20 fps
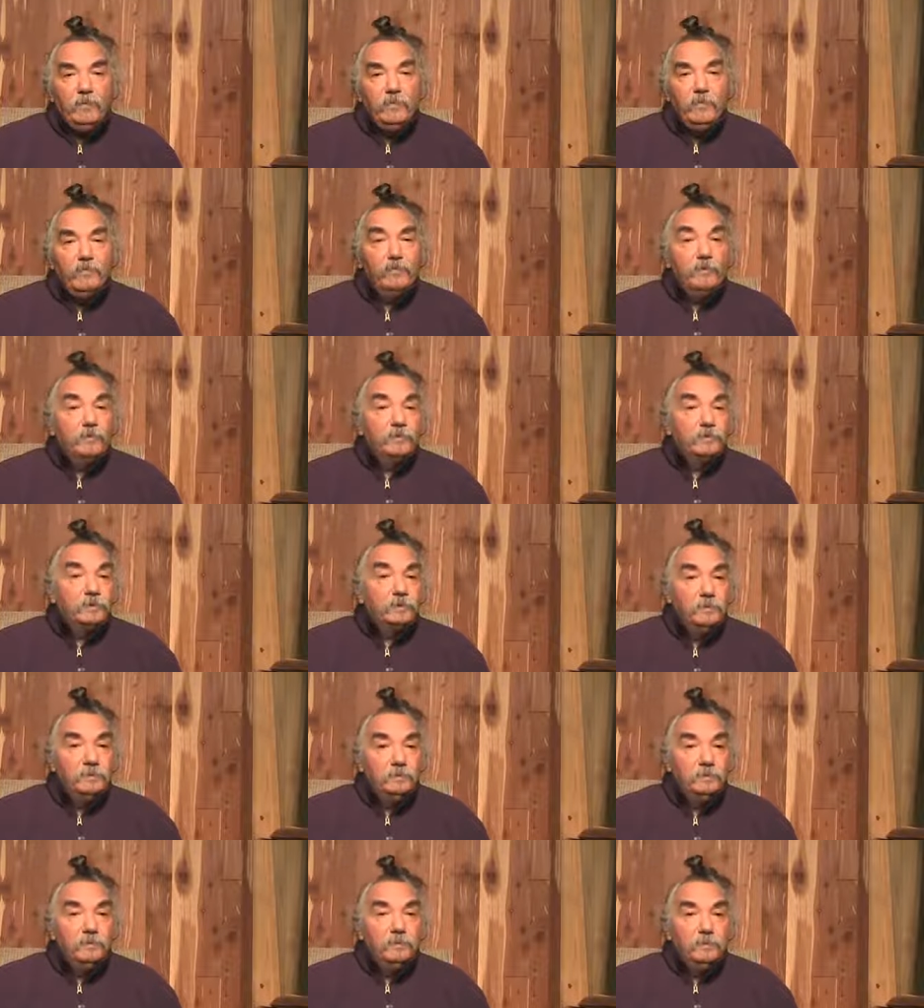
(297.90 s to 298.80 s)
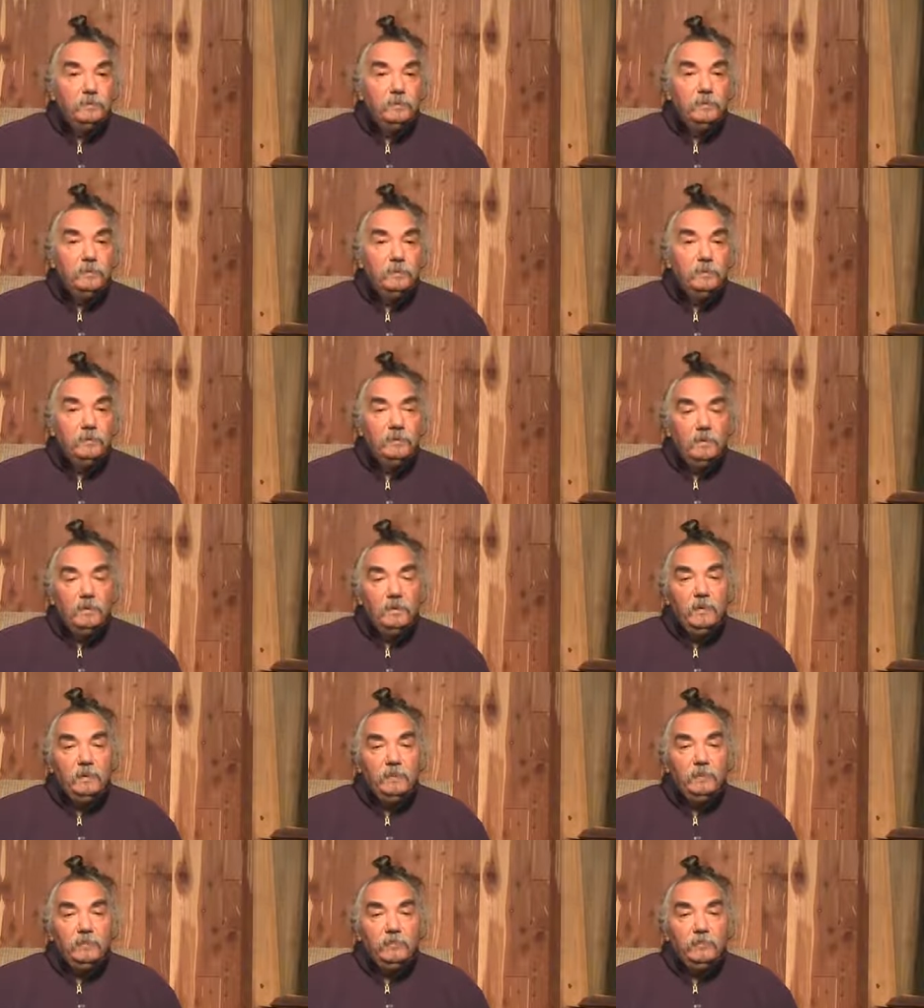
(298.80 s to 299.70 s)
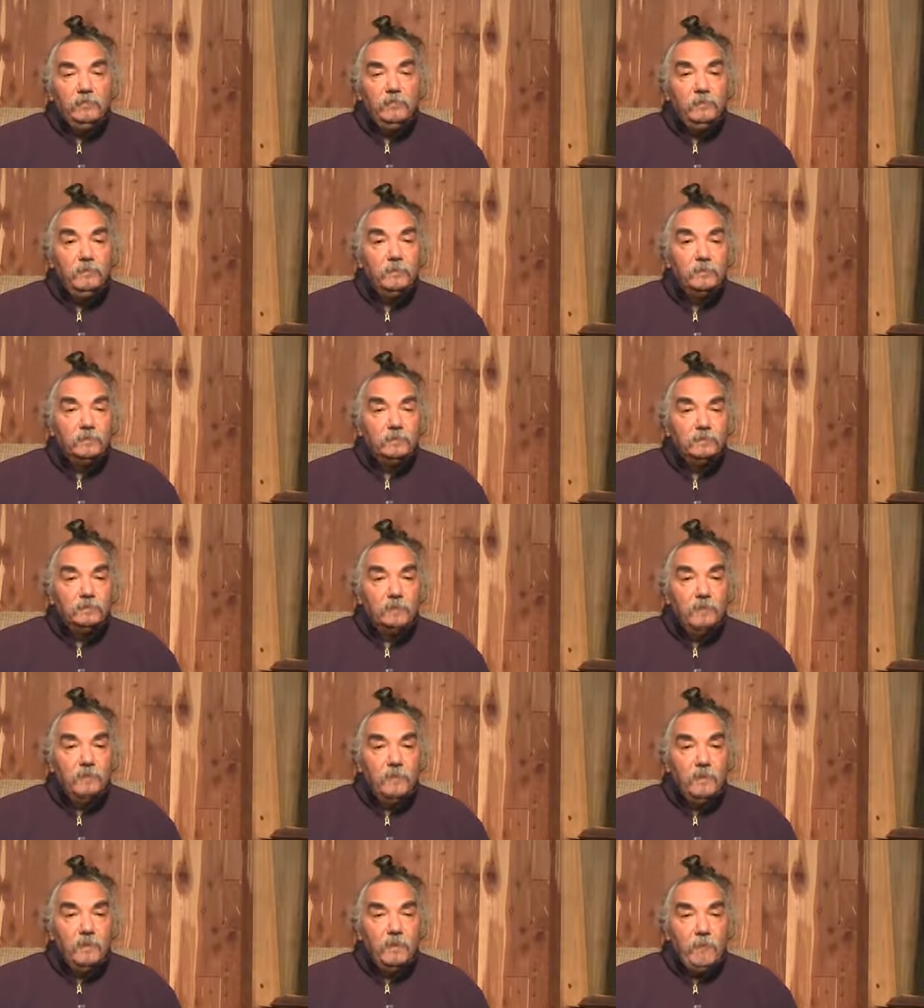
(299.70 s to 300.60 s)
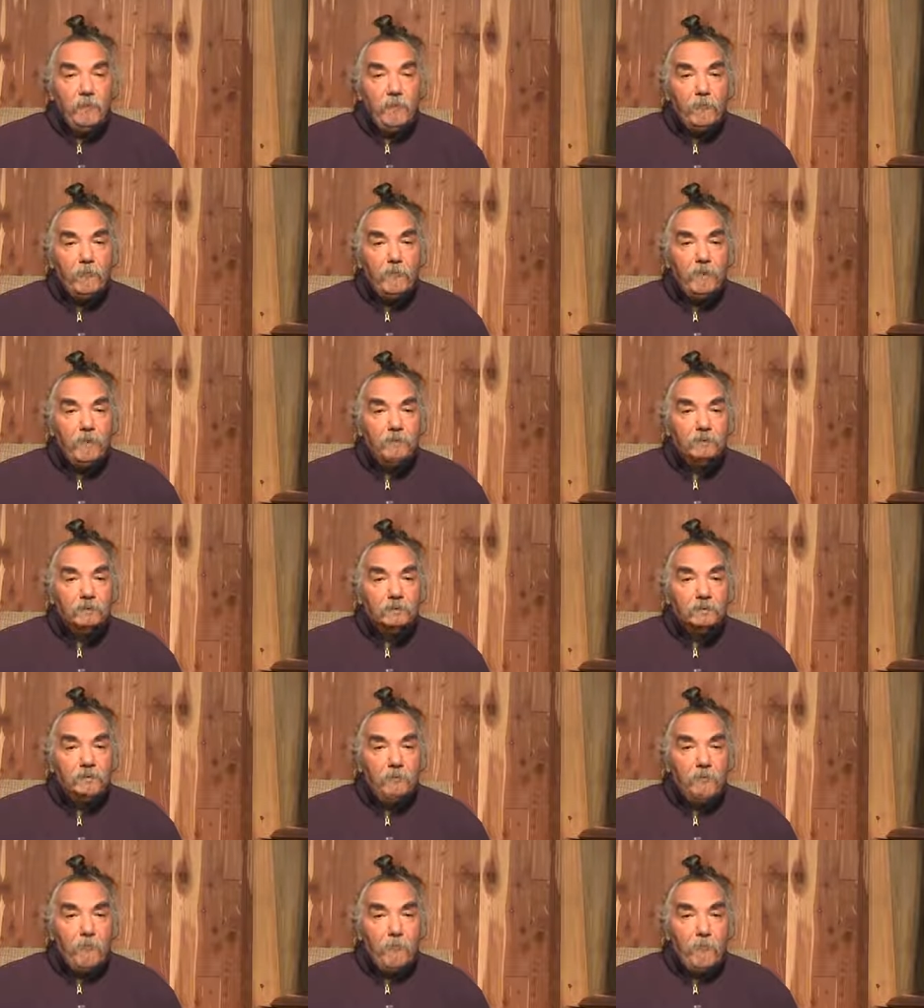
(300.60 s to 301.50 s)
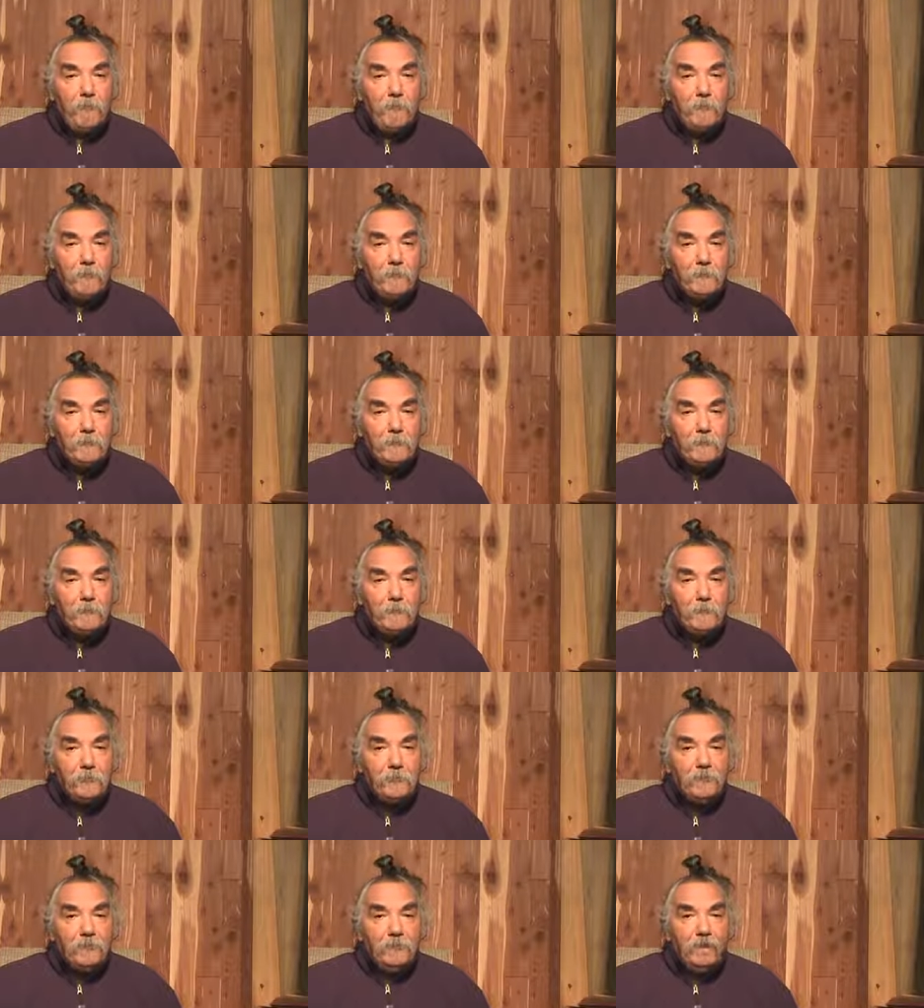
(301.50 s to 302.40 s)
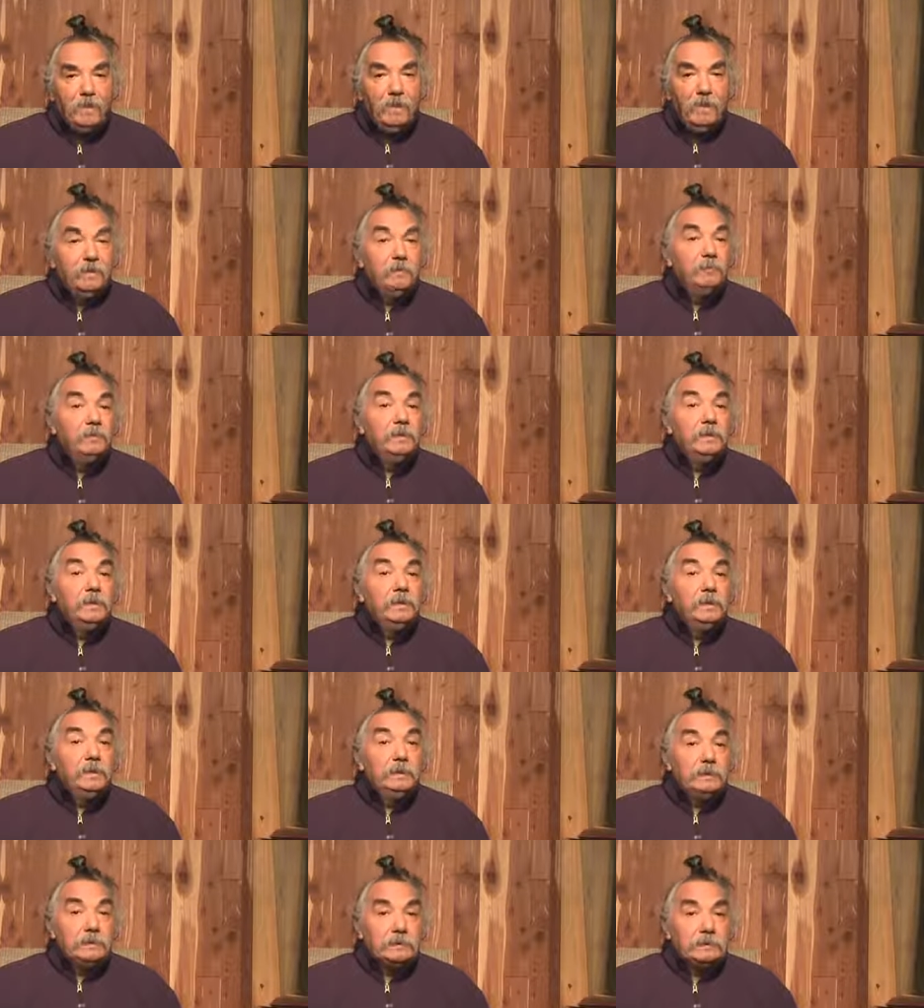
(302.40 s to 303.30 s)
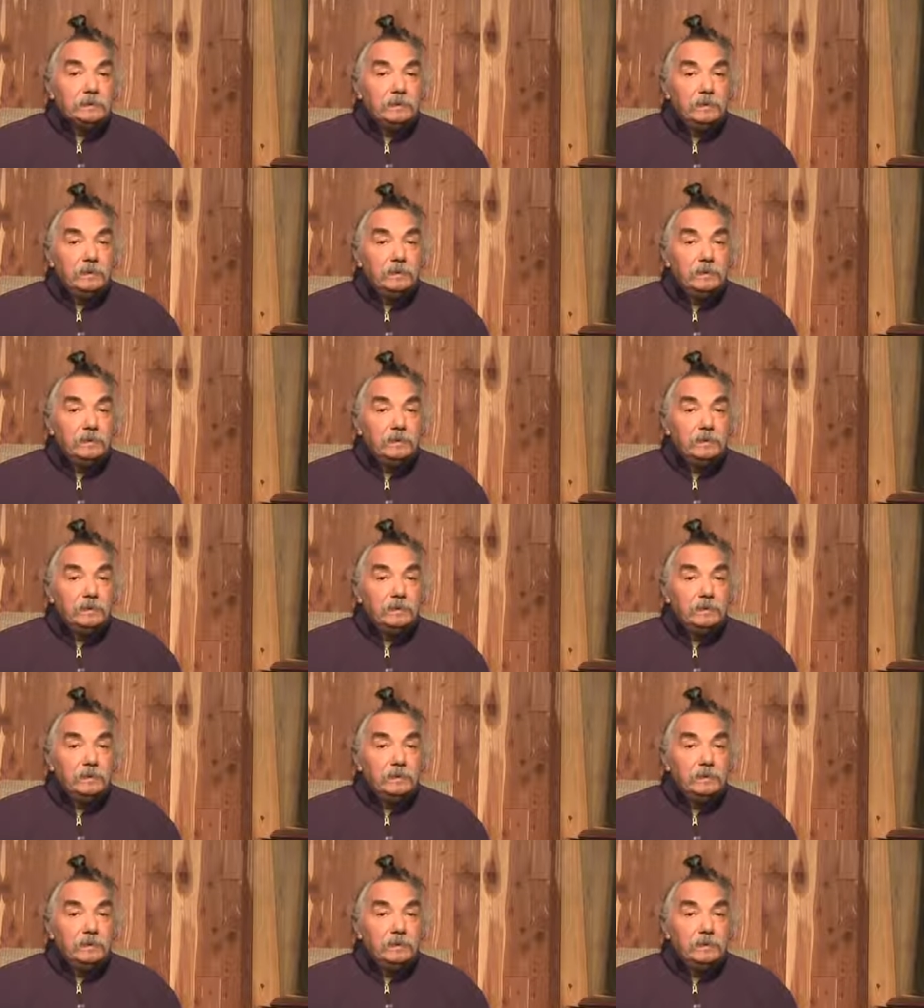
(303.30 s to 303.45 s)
first and, and foremost uh, reality. I am the it is,